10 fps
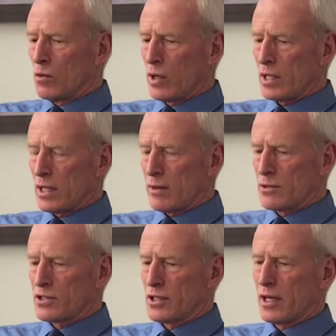Well, I
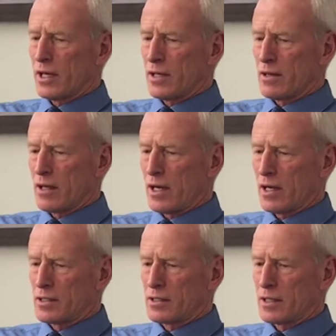would say
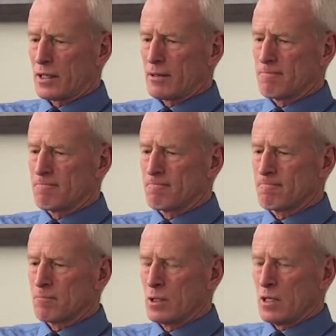that uh,
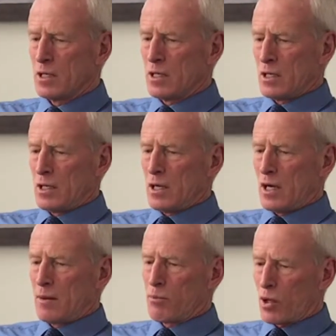
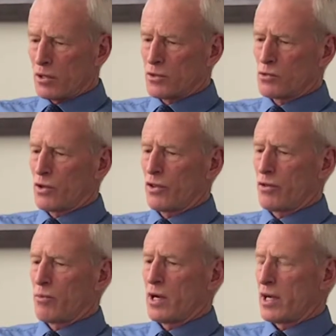I'm partners with
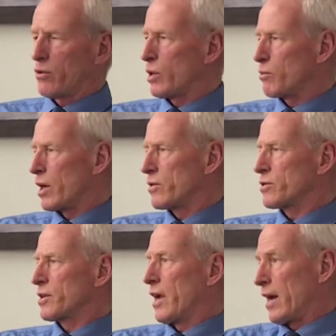my three
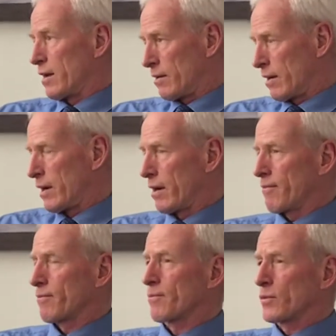brothers and uh,
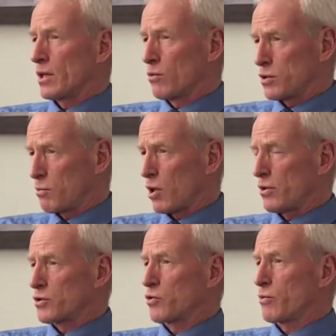was
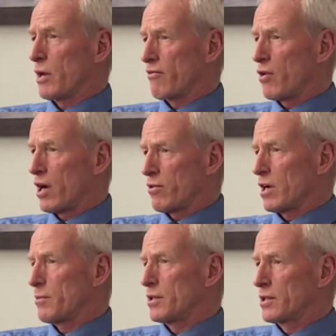partners with my father
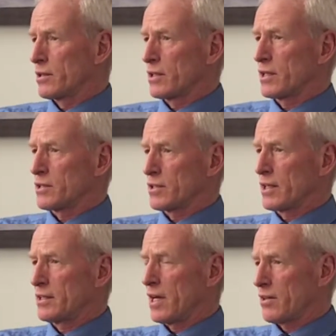up until his
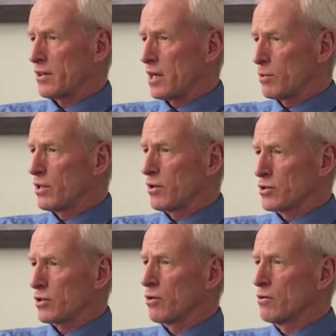uh, death a couple of
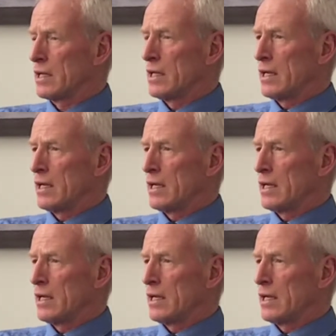years ago.